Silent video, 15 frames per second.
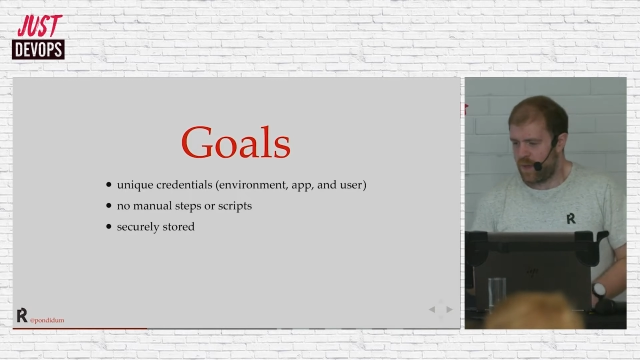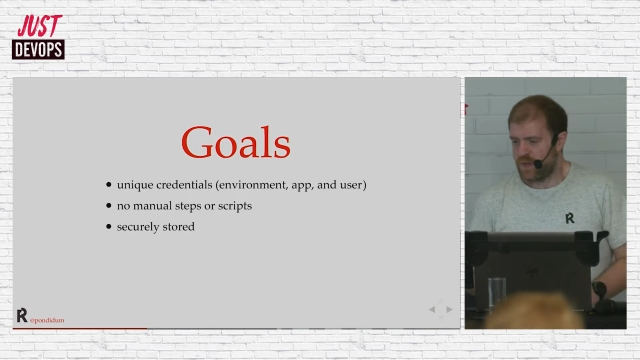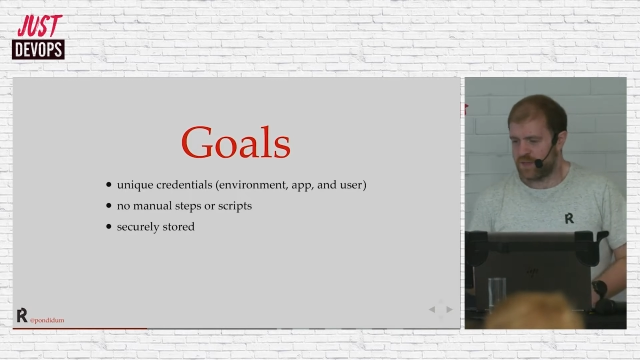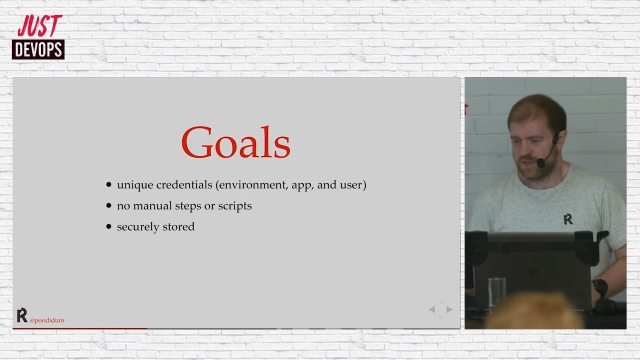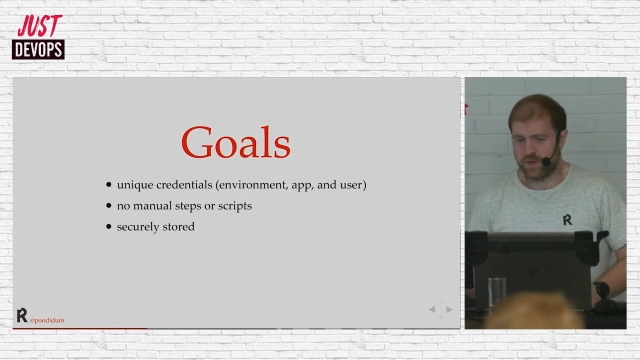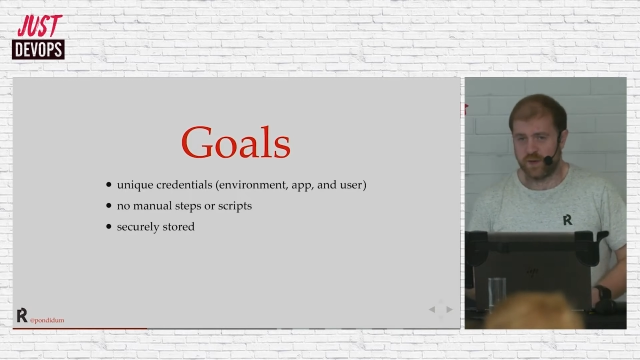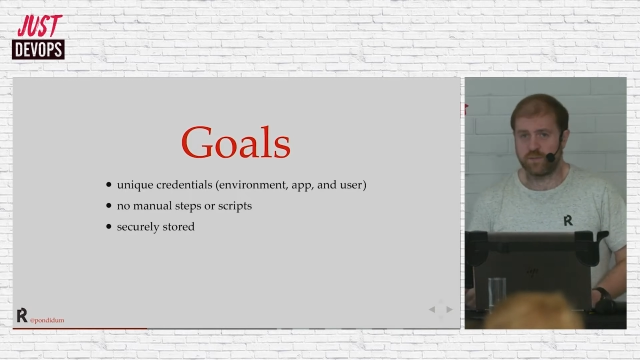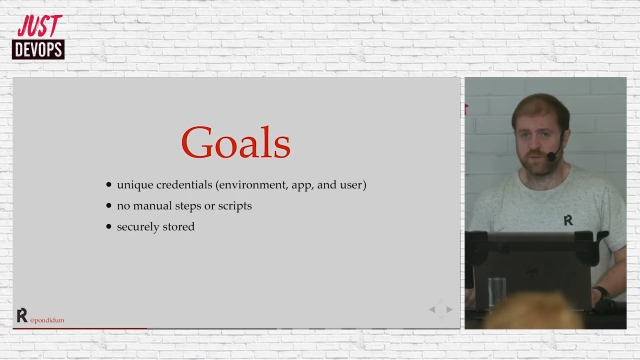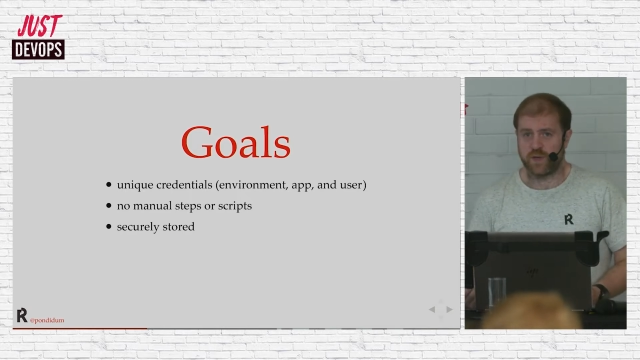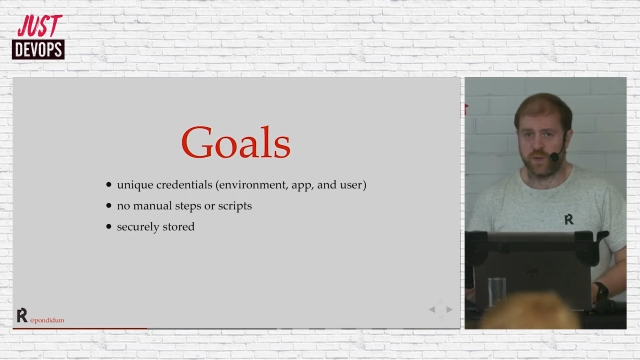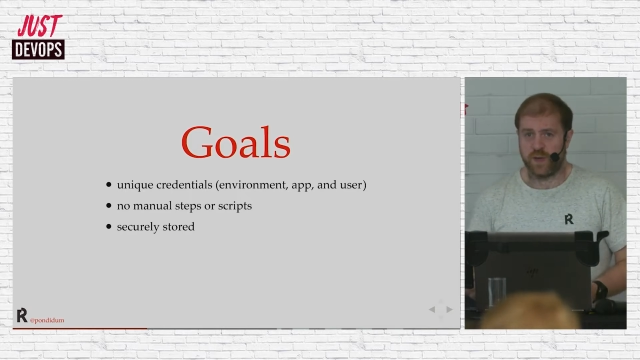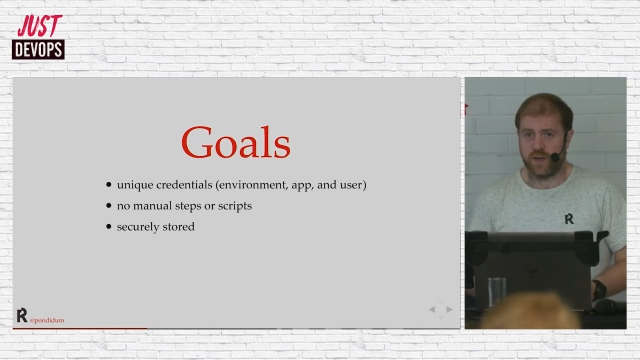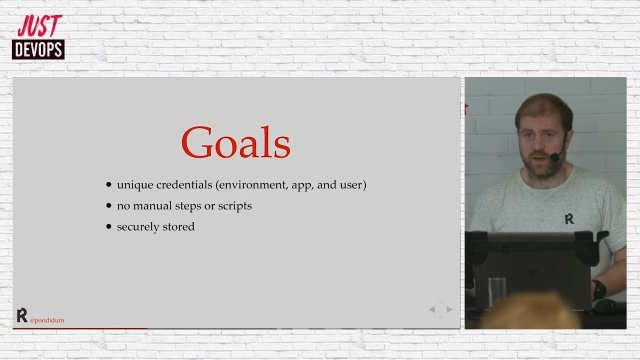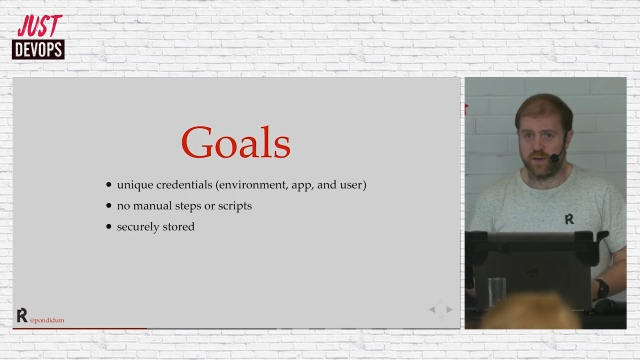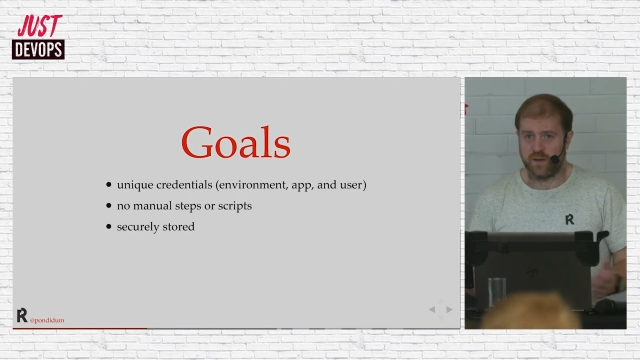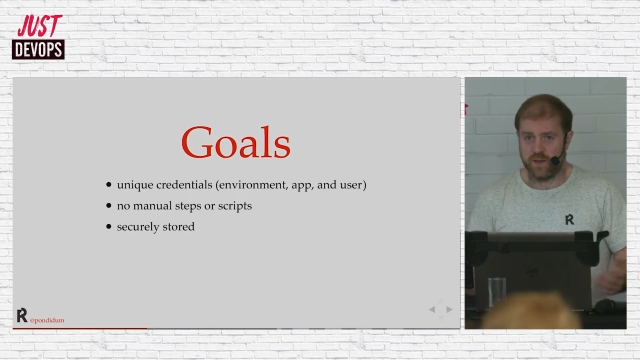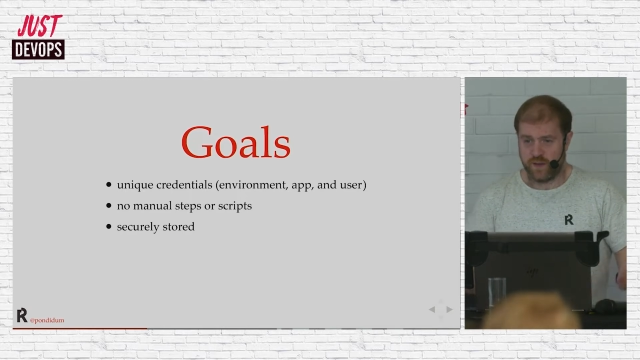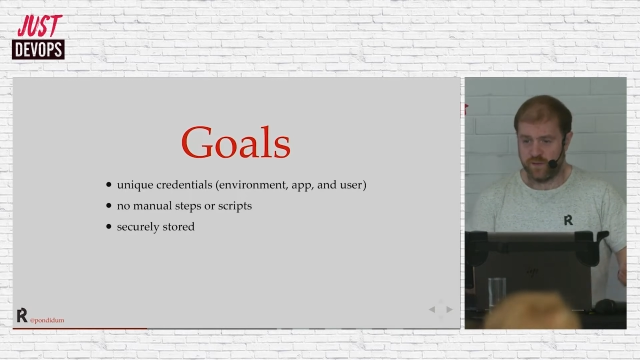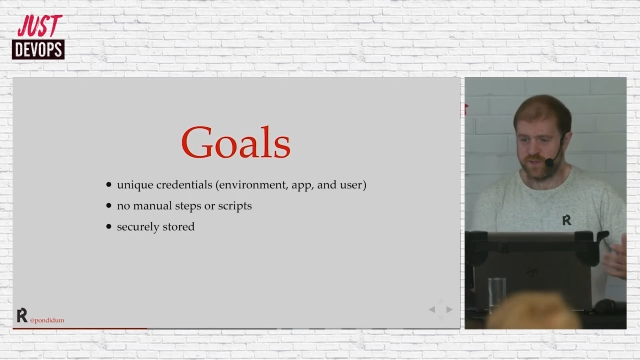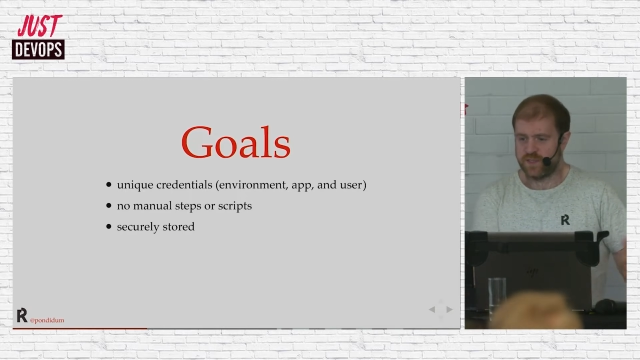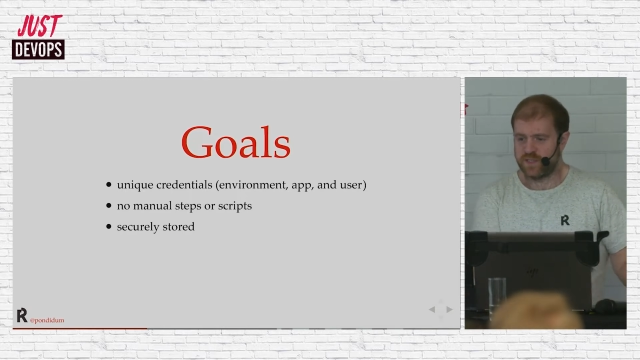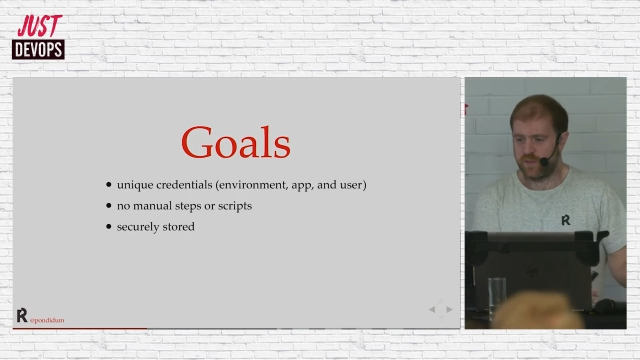So don't do it.
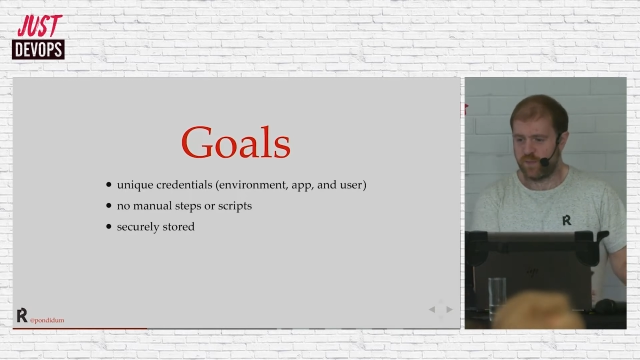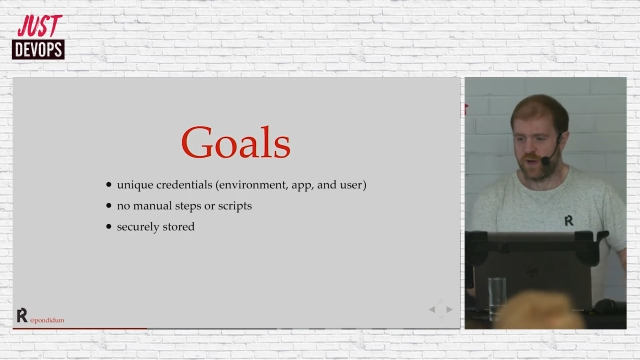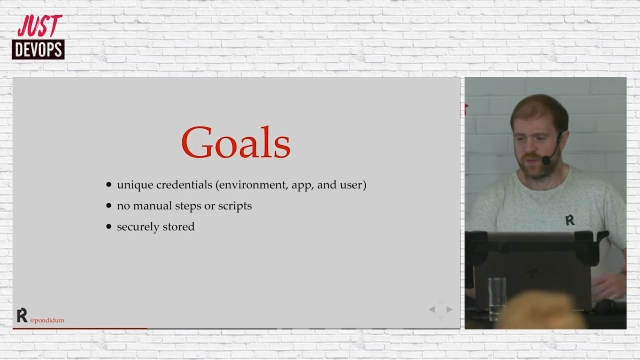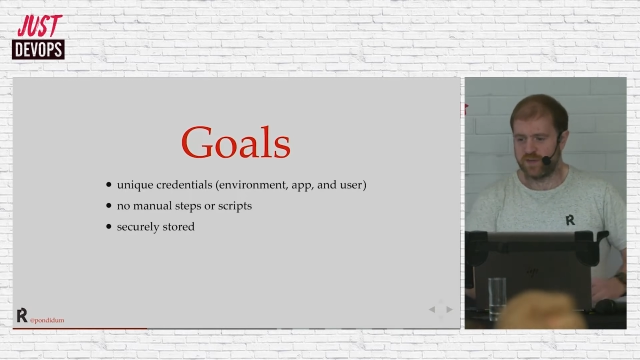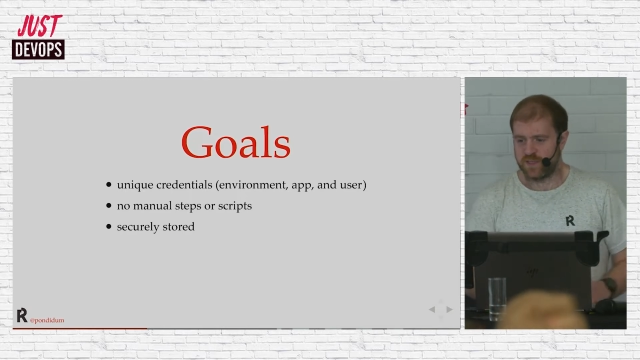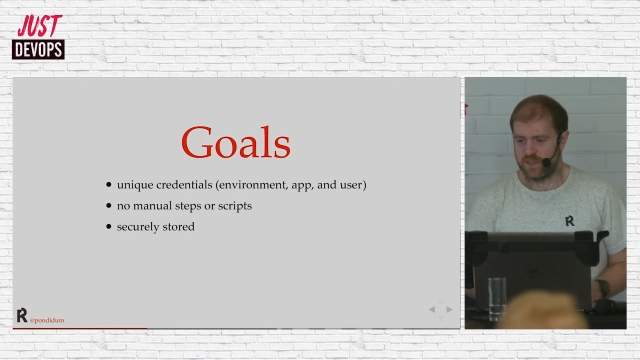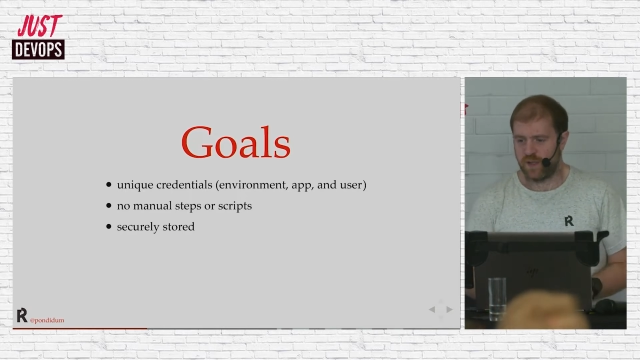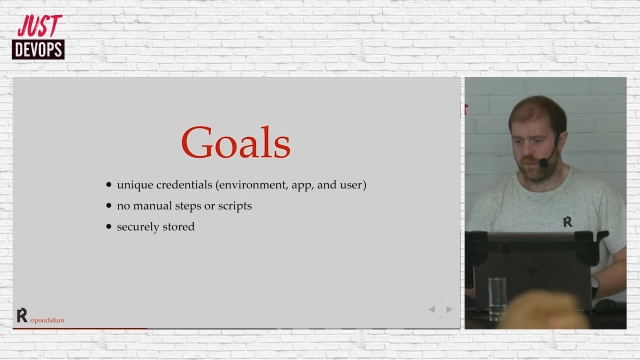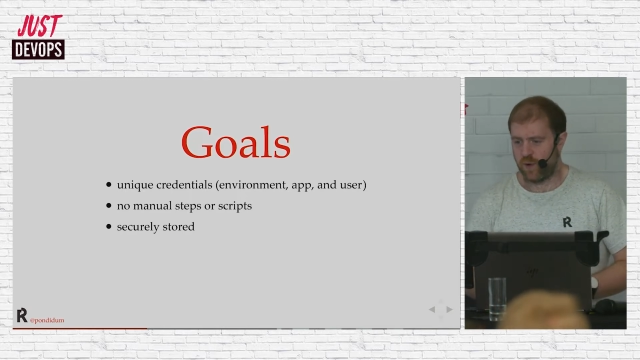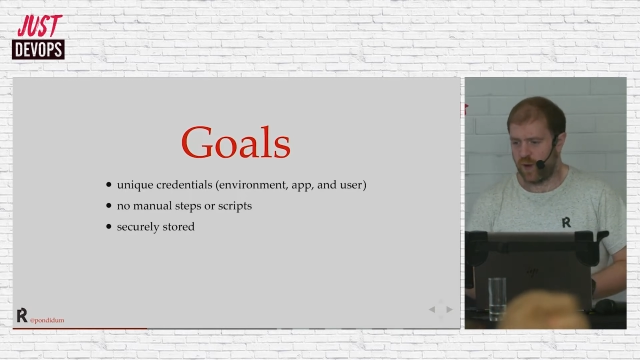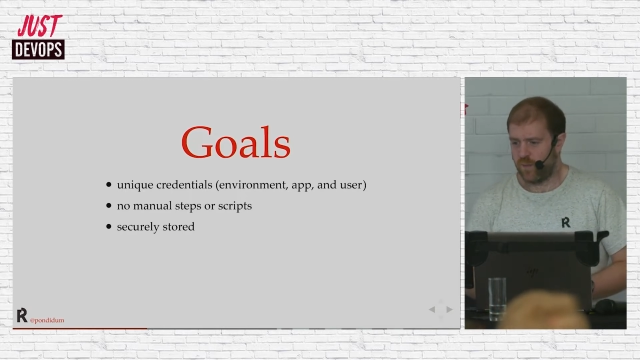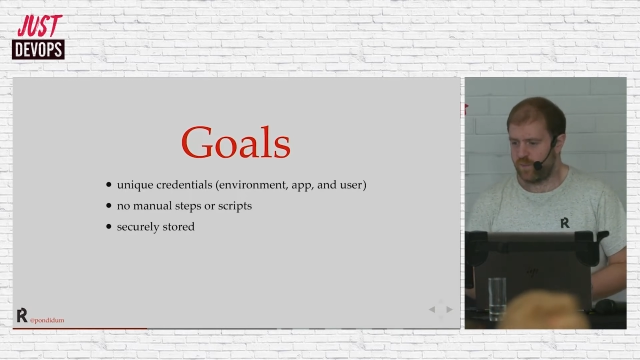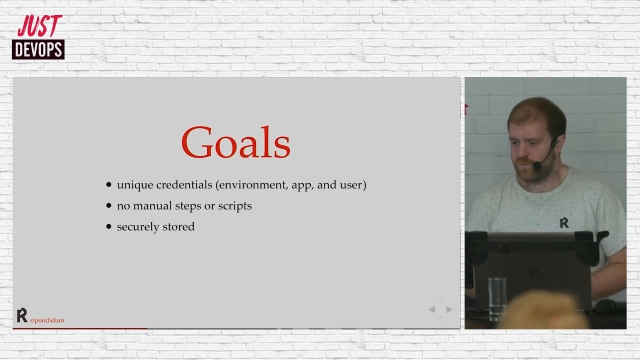Use someone else's library.